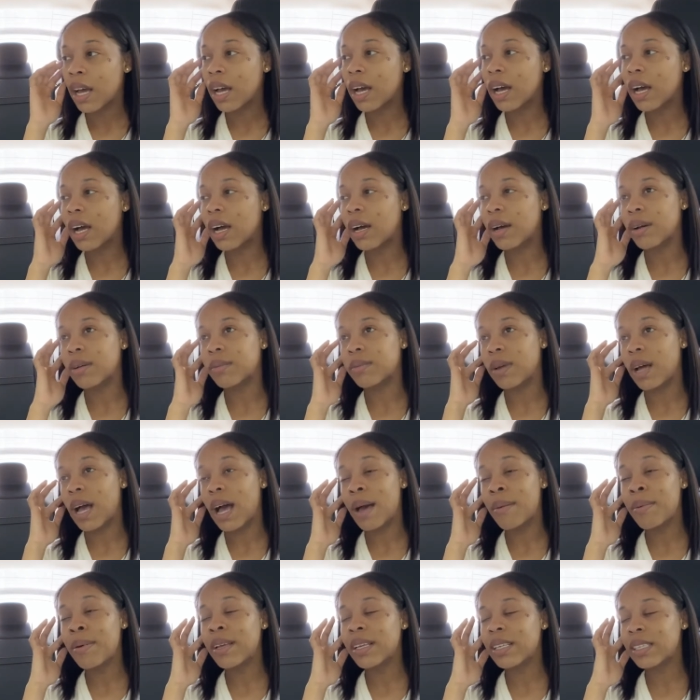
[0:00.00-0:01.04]
Um,
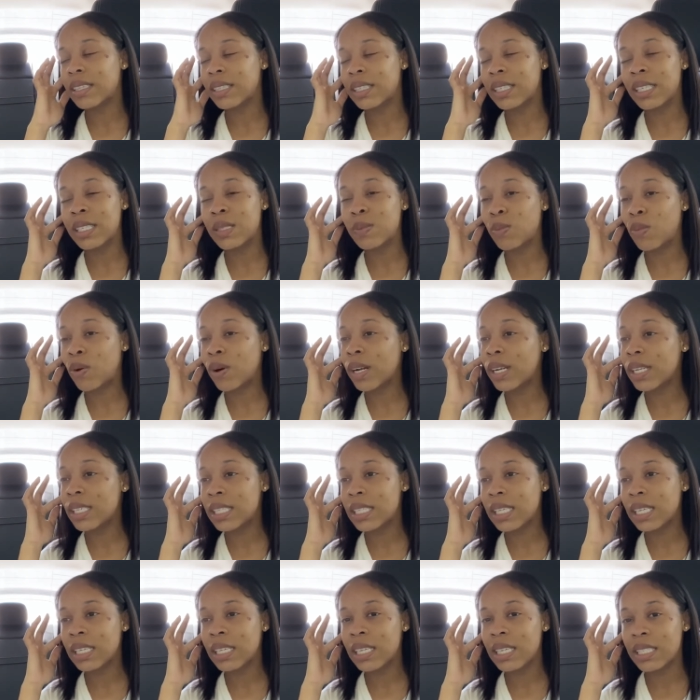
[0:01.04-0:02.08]
I'm, this morning
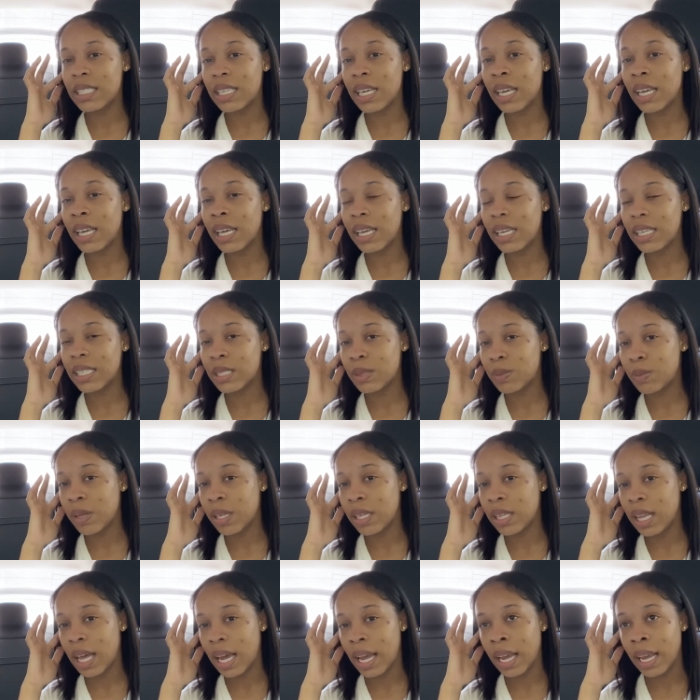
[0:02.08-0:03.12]
sickness, it hits
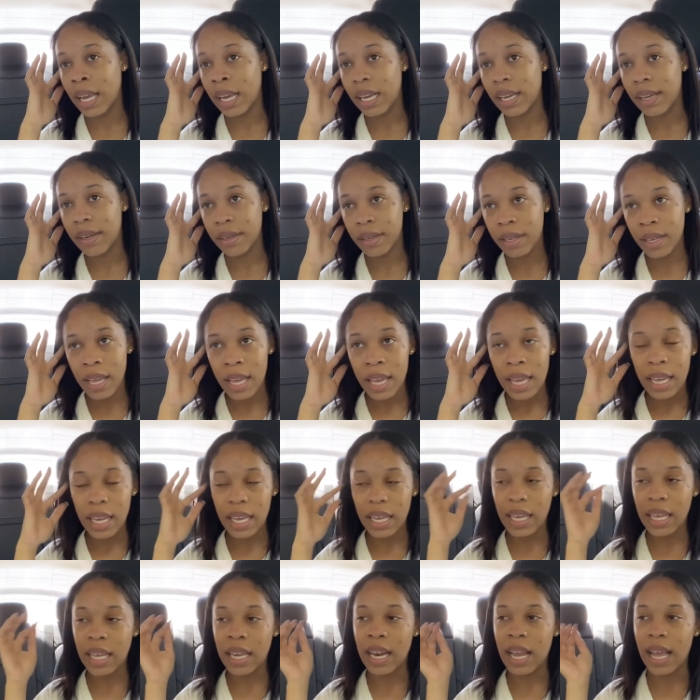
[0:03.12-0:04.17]
me like
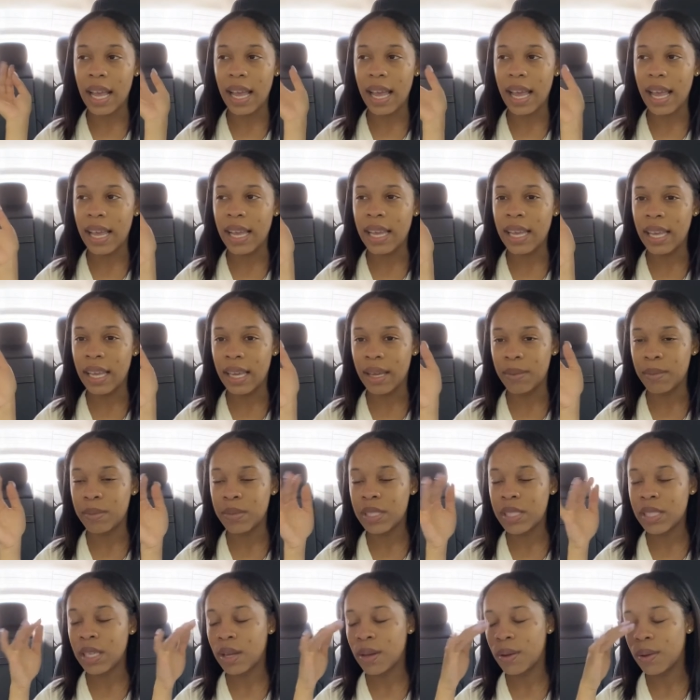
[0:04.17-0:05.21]
in the AM,
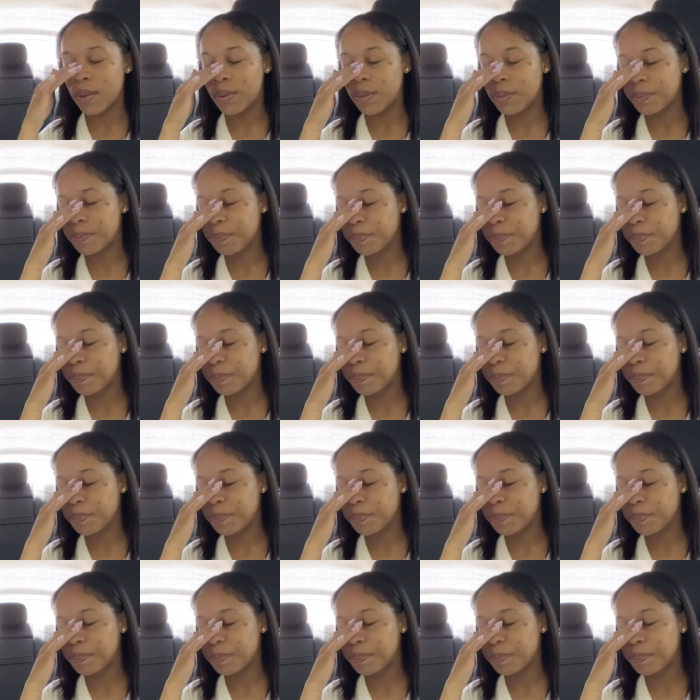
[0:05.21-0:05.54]
so